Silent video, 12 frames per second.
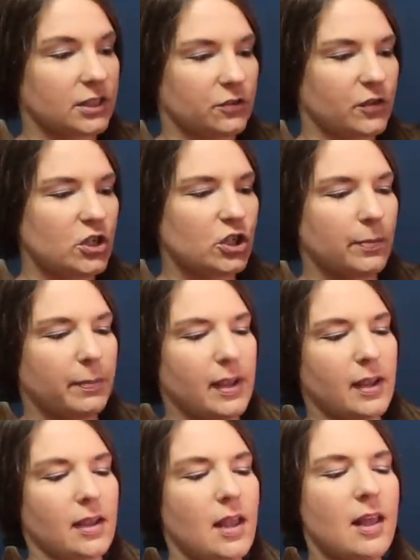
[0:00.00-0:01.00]
It's free
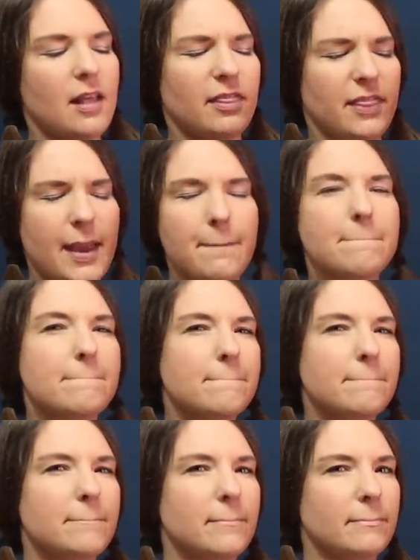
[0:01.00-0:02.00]
shipping. They
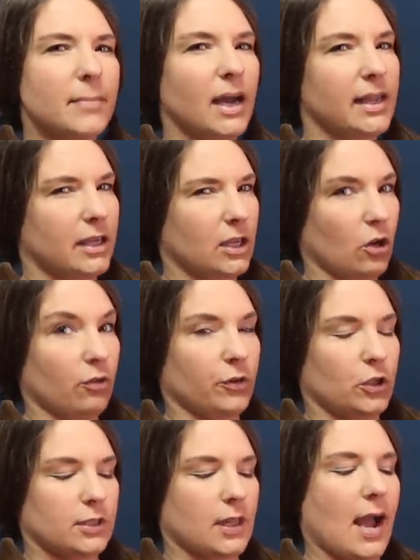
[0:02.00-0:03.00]
might go
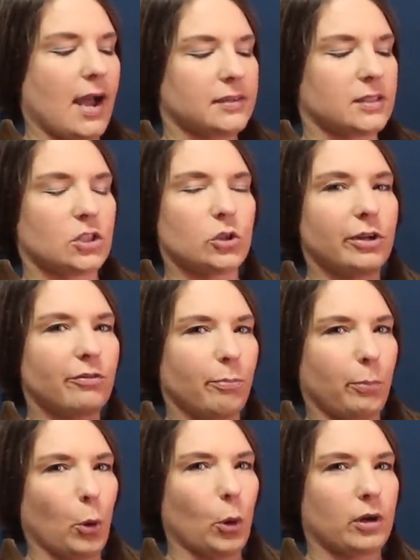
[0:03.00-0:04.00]
first class. It's sort
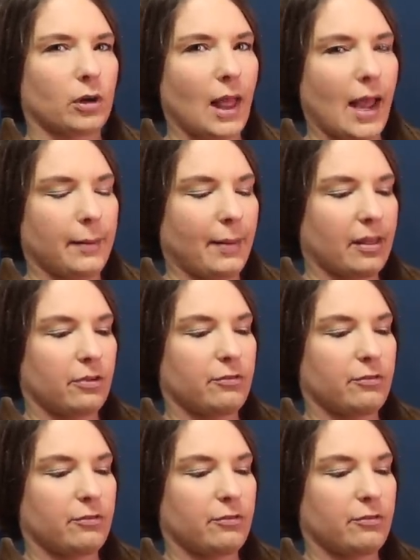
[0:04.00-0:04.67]
of borderline by